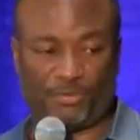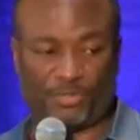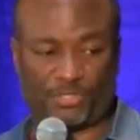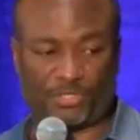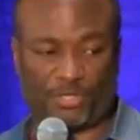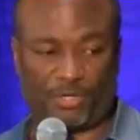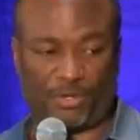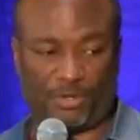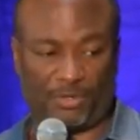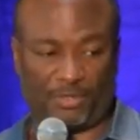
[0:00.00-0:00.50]
It's
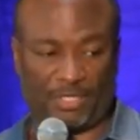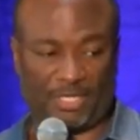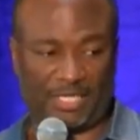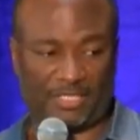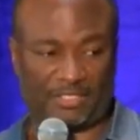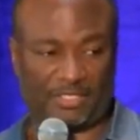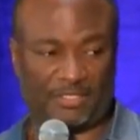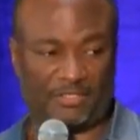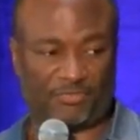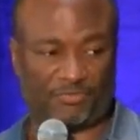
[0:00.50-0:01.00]
called
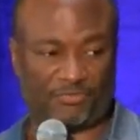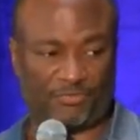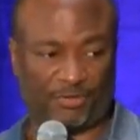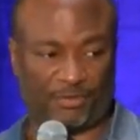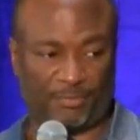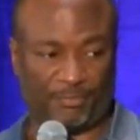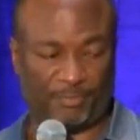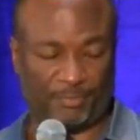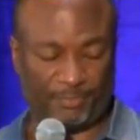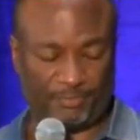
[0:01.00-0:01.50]
Lessons
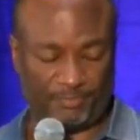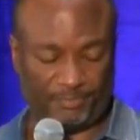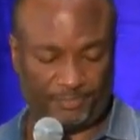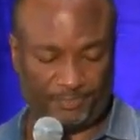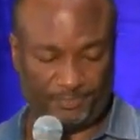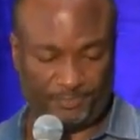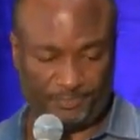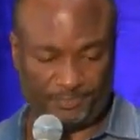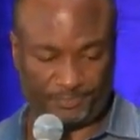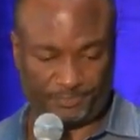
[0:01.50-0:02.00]
from
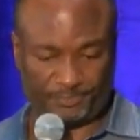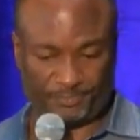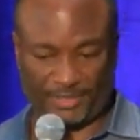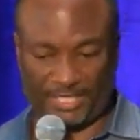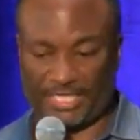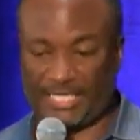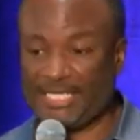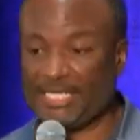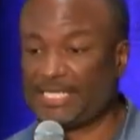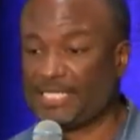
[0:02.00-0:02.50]

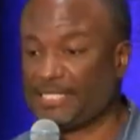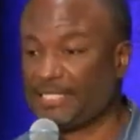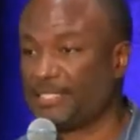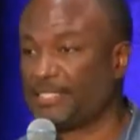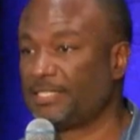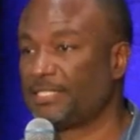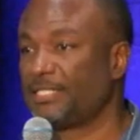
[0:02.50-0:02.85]
Eden.